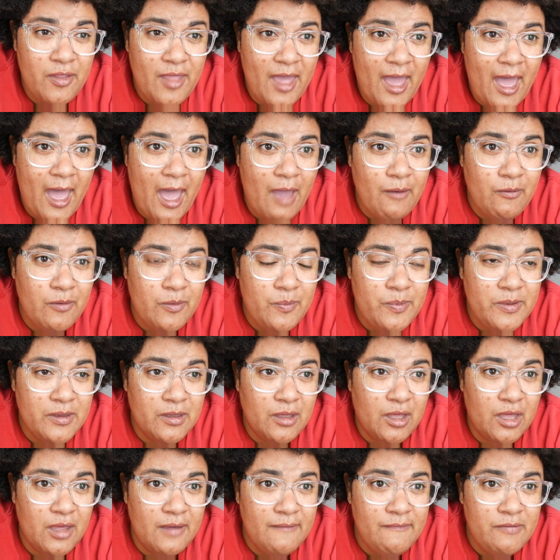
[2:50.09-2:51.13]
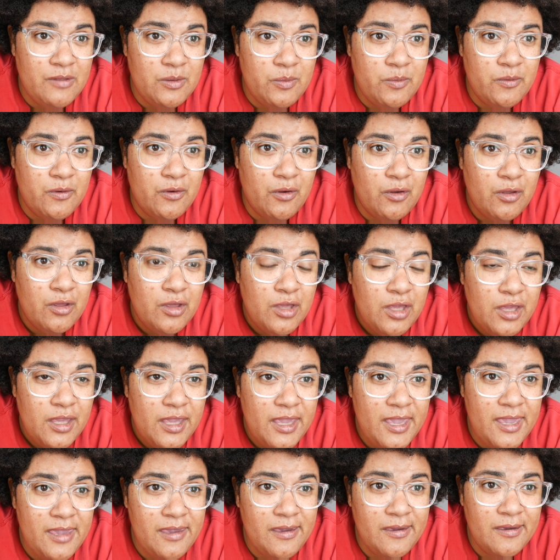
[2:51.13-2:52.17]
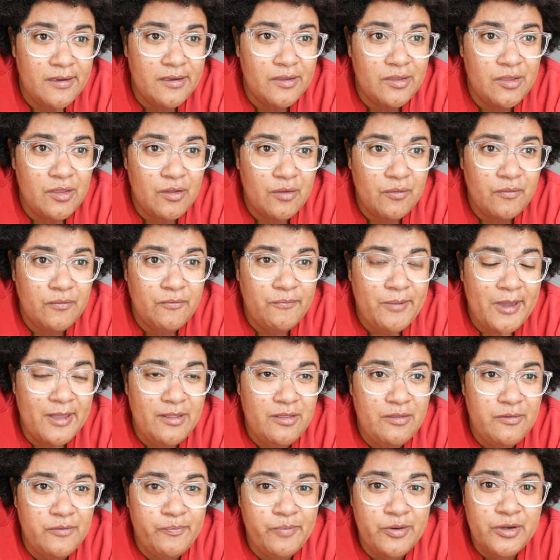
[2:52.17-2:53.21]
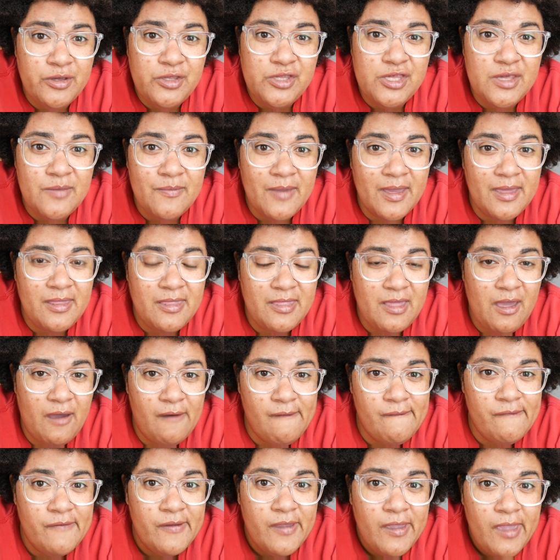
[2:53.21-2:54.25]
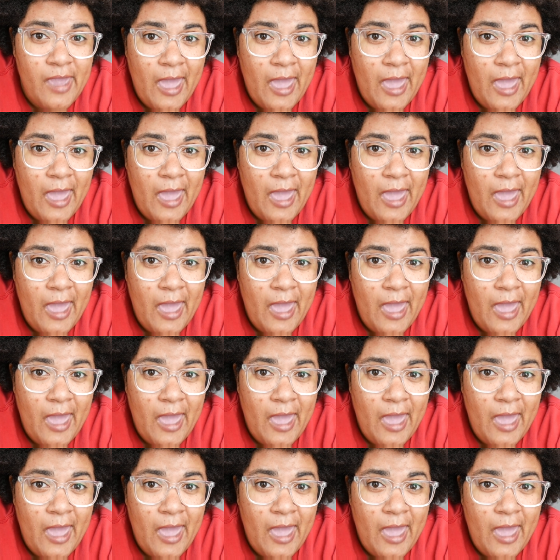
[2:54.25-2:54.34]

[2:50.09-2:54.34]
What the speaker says: that I would be uncomfortable. And by pushing myself,